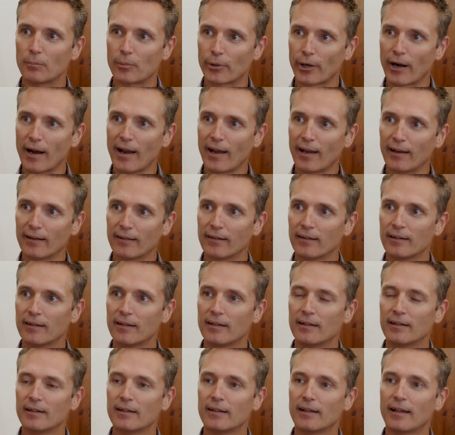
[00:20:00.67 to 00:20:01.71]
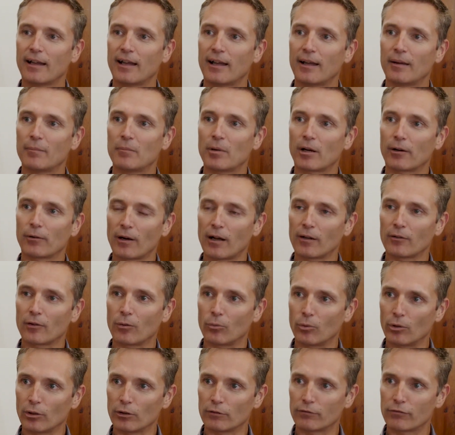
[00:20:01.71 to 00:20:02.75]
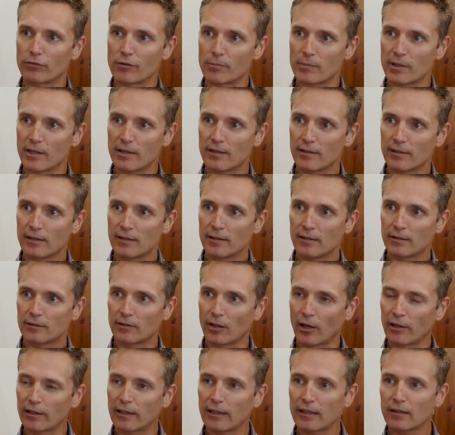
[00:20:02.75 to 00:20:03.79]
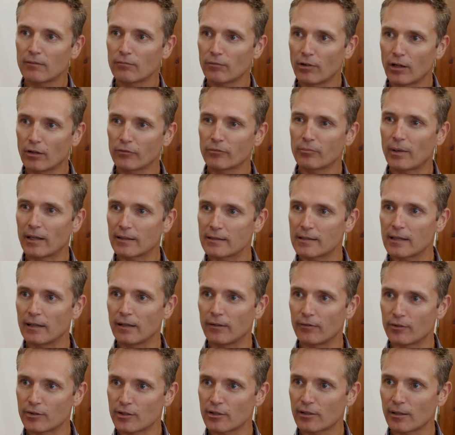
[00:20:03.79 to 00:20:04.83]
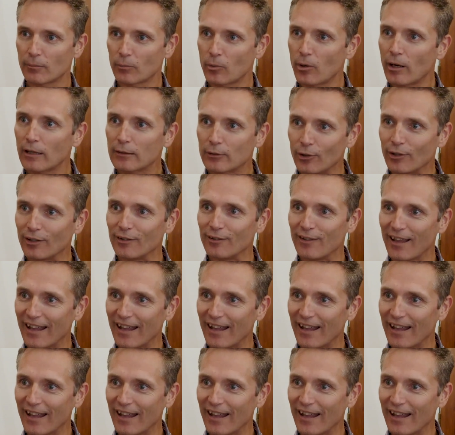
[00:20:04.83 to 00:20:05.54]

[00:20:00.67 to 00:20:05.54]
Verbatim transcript: brand um, around the world for me. Don't get involved in my television. I'm quite good at